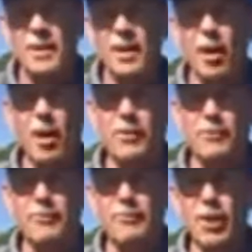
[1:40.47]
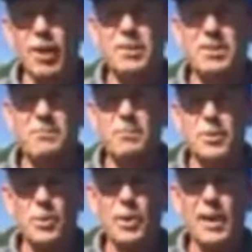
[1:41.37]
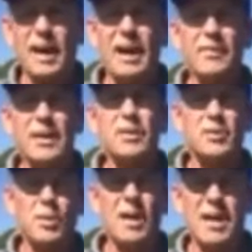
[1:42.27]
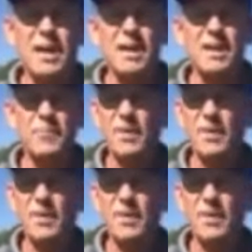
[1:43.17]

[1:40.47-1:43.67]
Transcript: are the fullest maturing of these three.